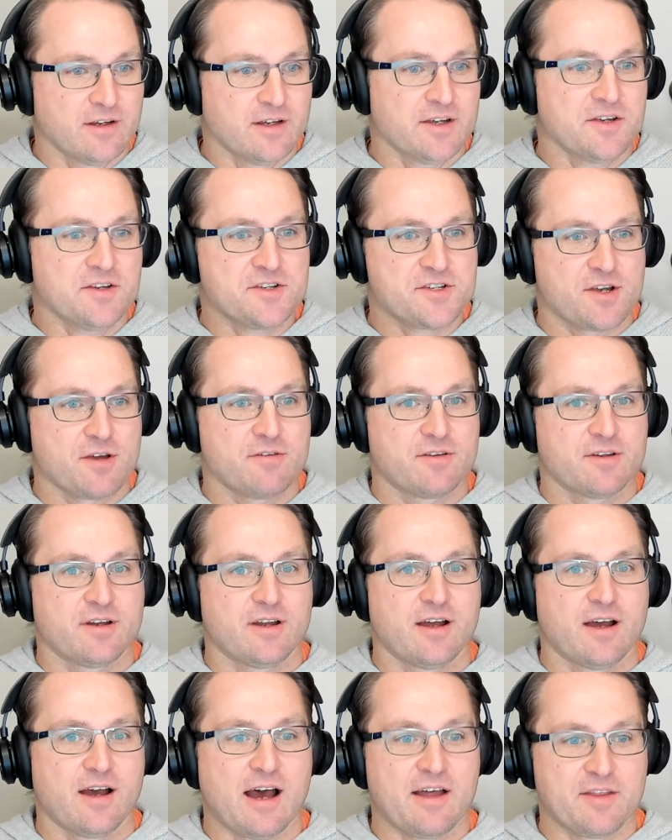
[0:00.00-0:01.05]
so that
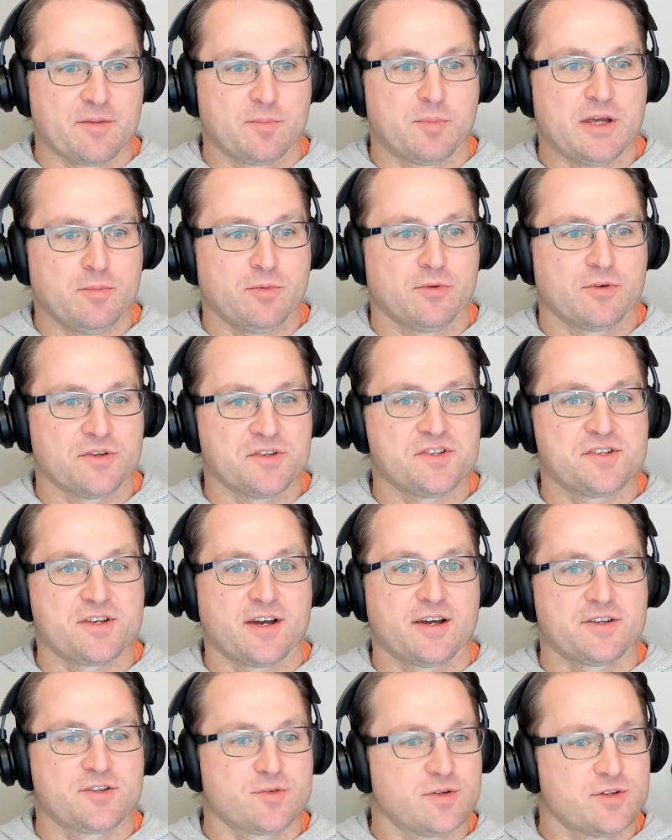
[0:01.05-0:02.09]
other people can start
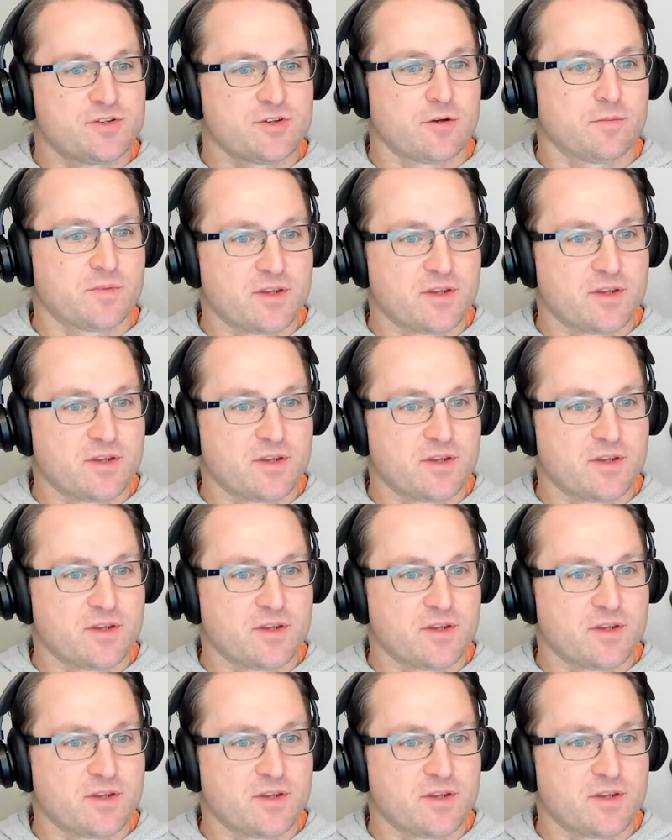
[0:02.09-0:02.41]
to adopt